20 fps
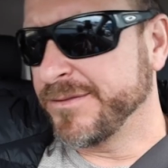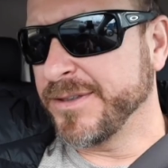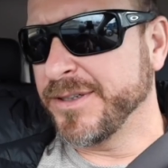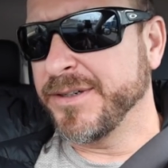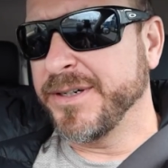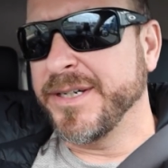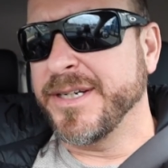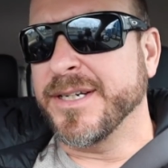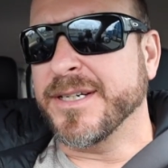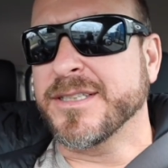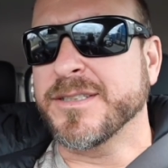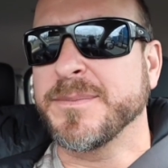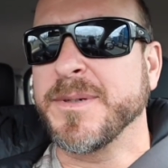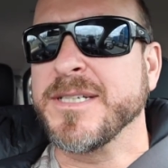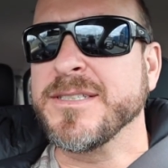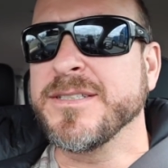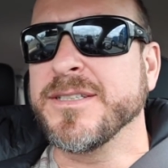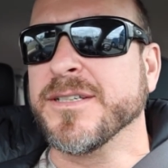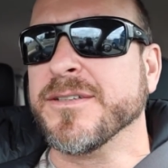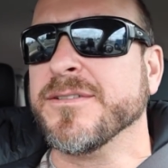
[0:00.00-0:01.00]
Very
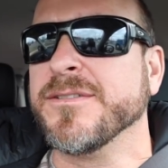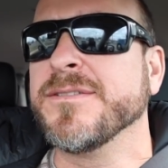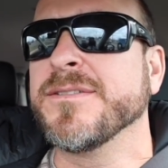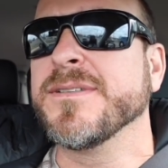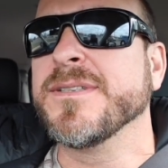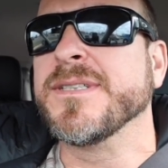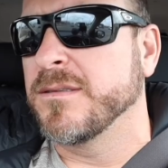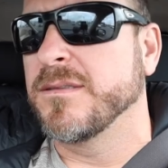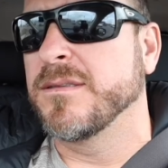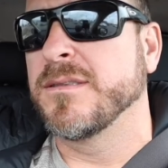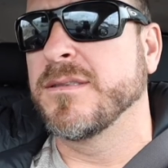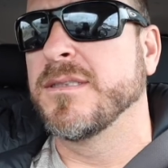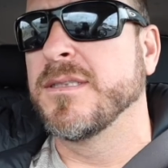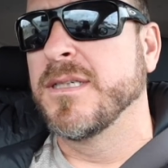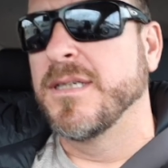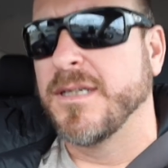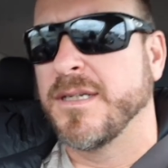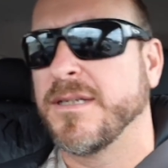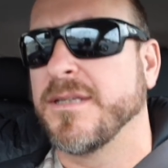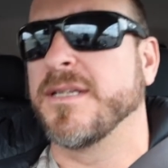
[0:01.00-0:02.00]
expensive.
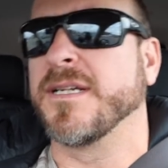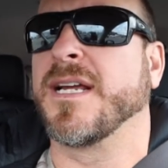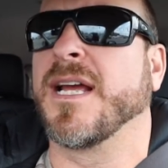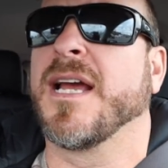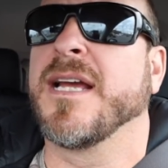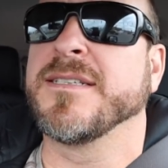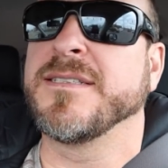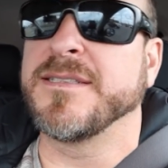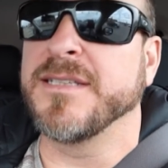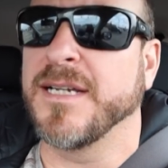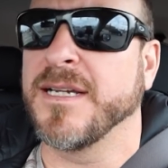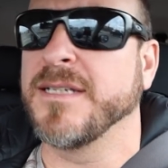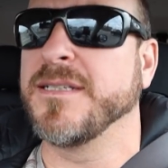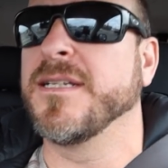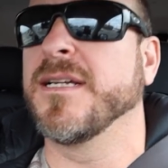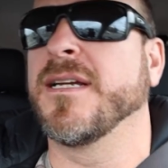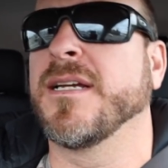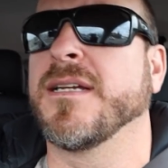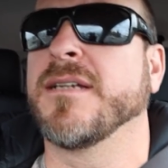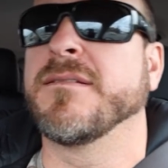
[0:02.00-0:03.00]
The guy
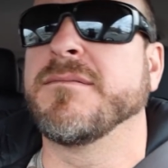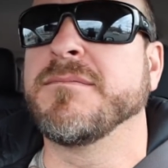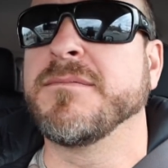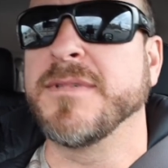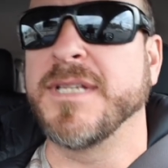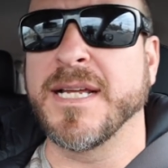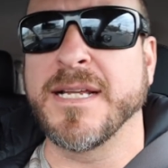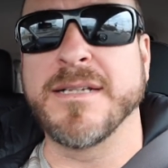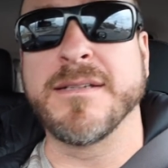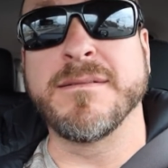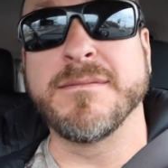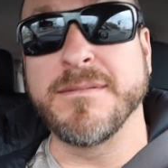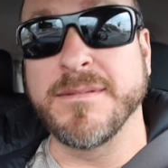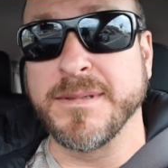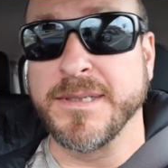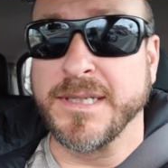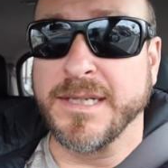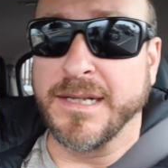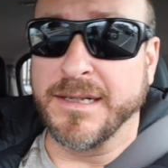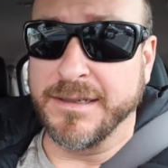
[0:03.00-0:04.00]
said uh, that
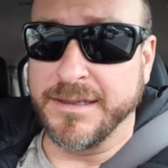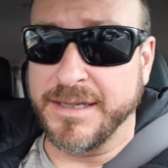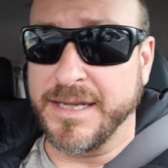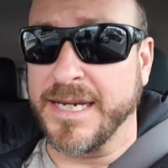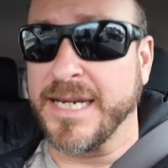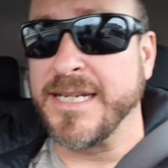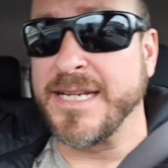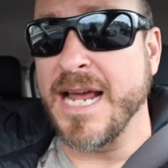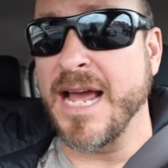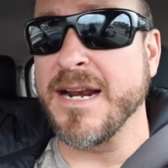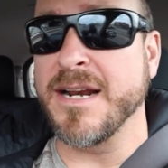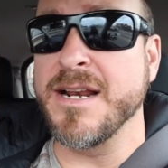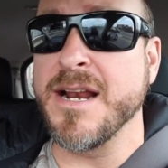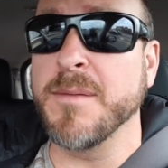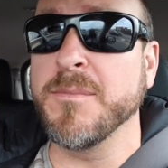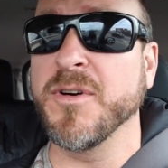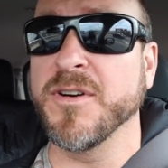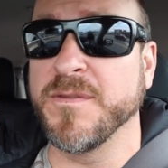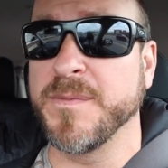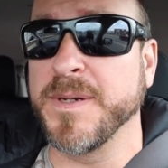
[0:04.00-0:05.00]
he'd had a
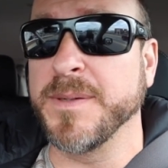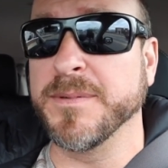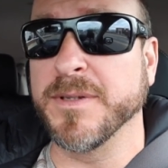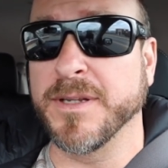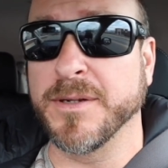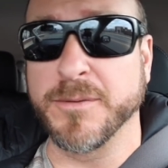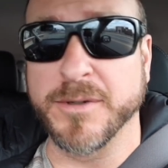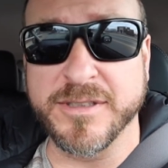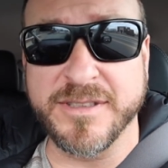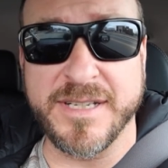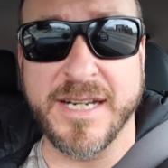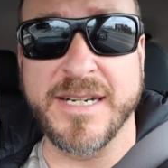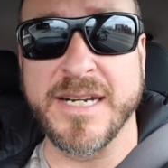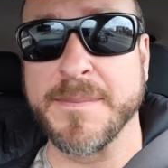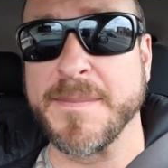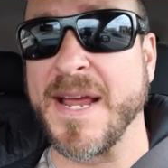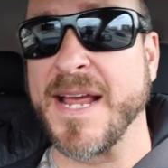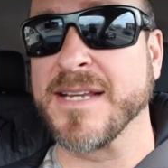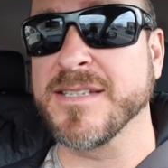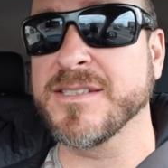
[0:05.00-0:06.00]
number of people that were
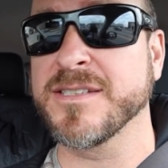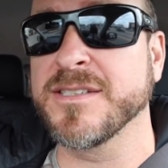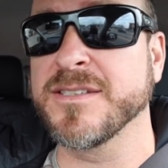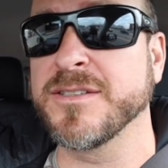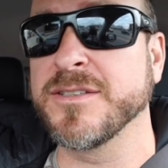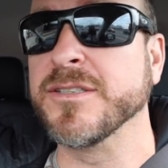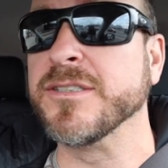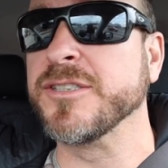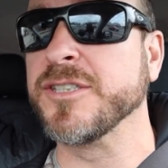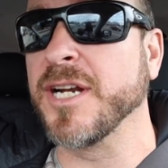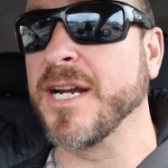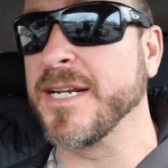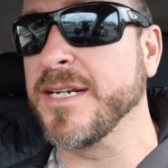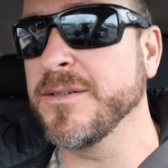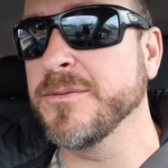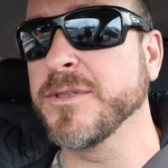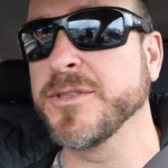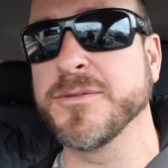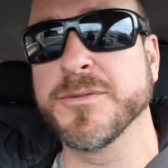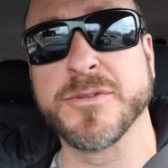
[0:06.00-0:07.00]
sending masks to
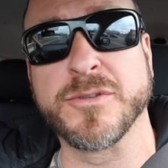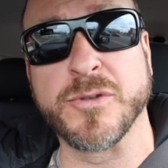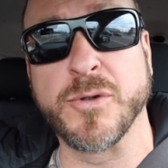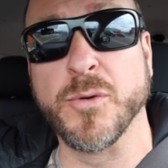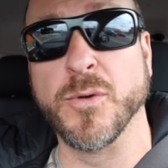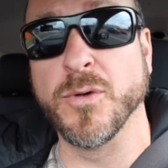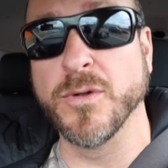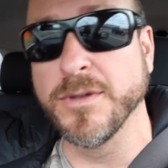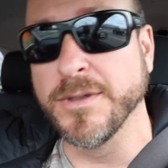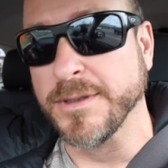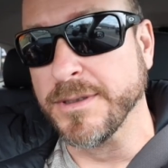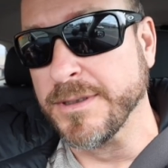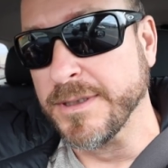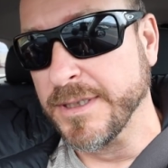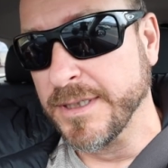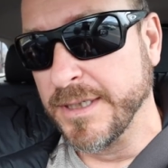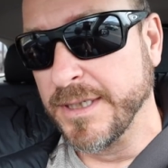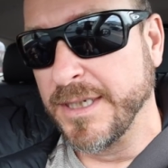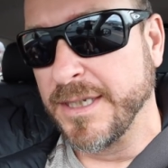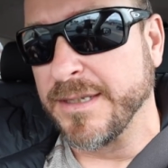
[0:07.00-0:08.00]
China, which was cool.
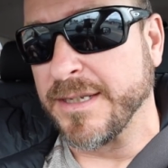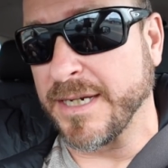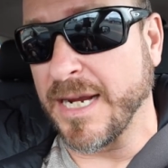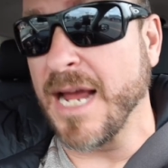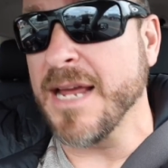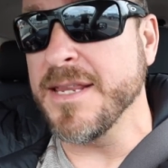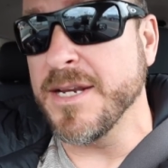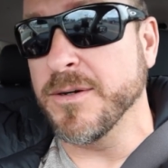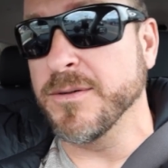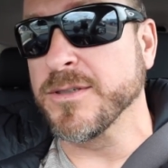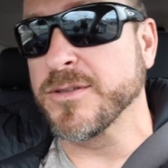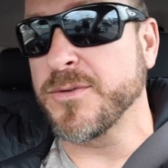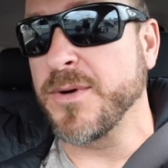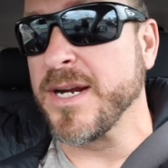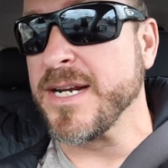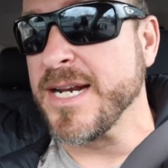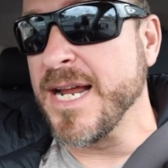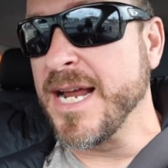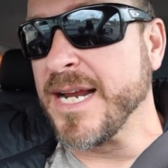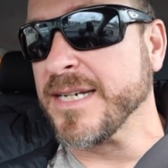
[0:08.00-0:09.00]
The guy there was
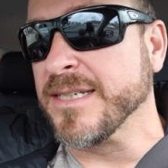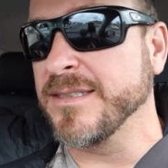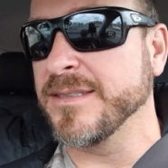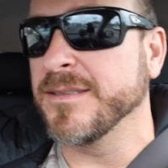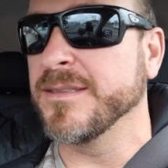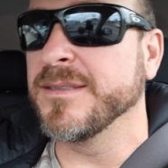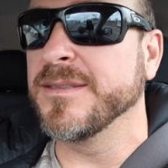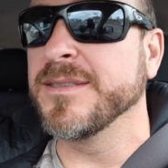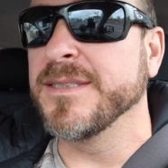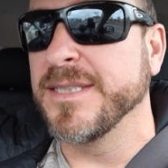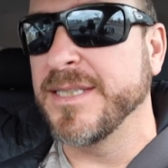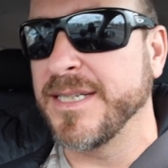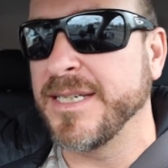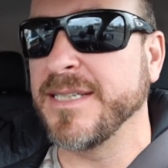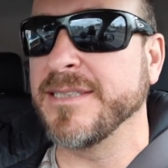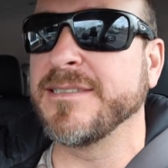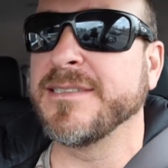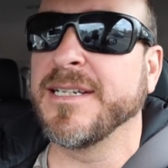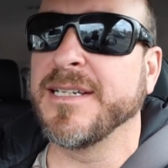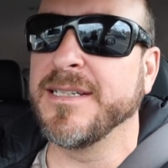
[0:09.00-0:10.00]
quite nice.
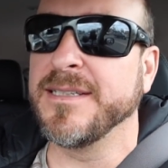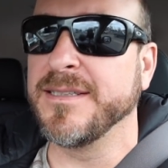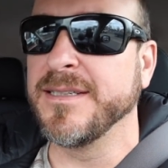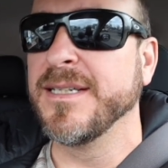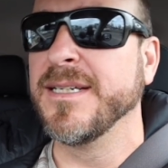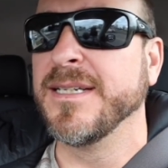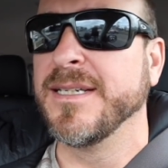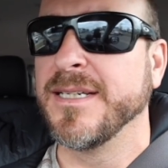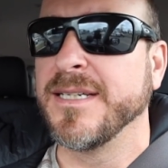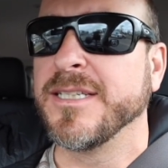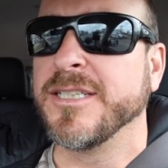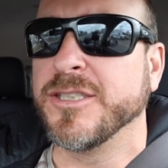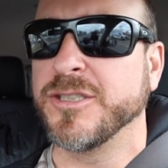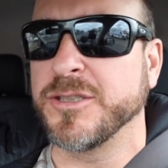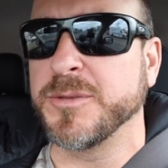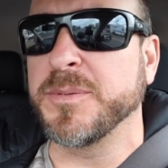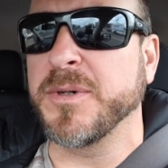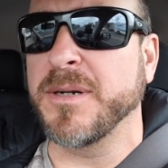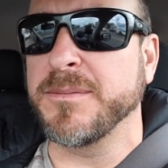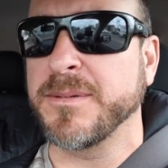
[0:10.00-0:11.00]
He said, you
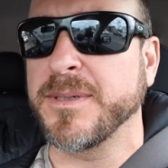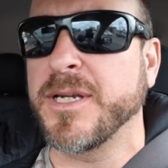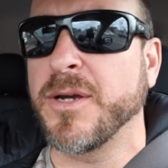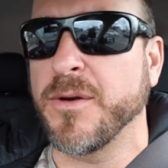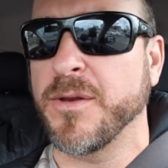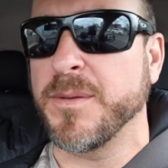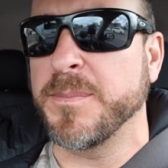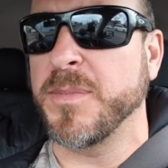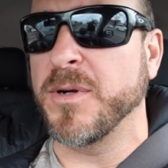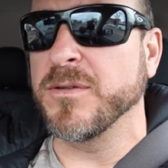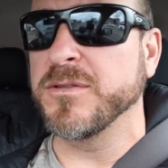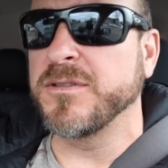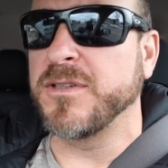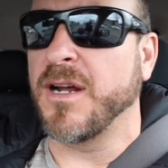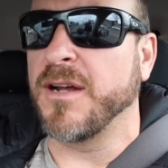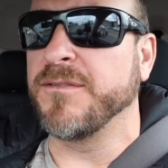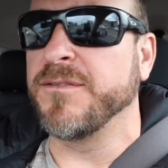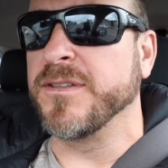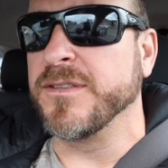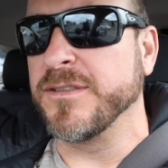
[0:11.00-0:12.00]
should probably go to the post
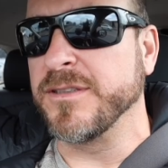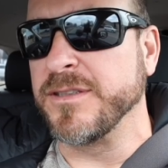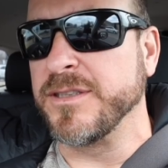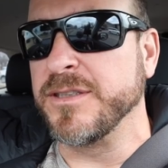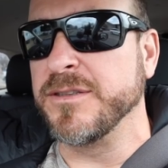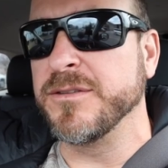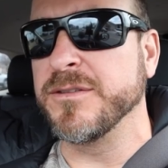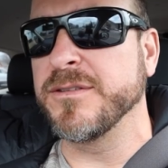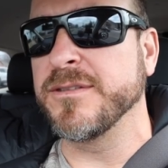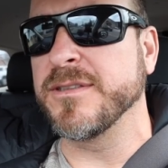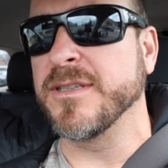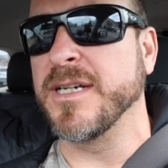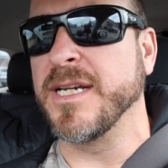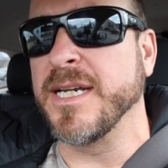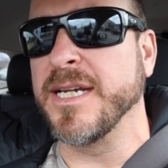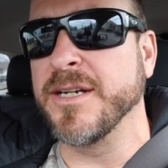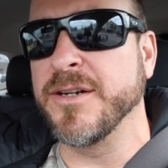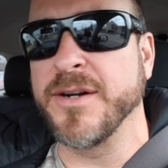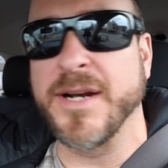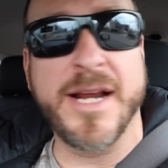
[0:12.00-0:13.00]
office and use uh,
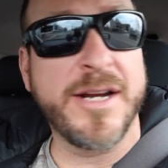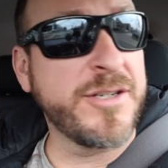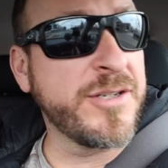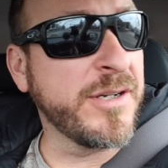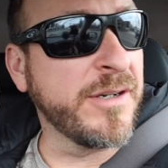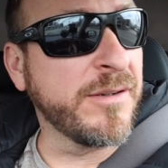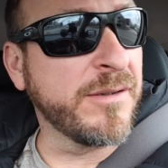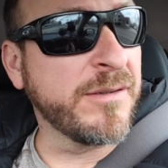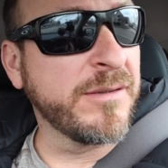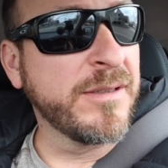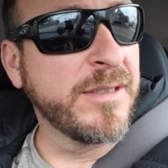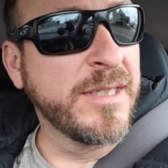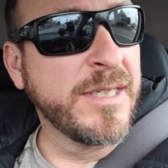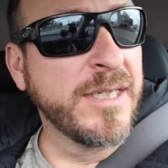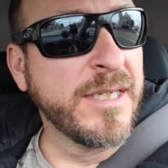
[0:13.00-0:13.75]
international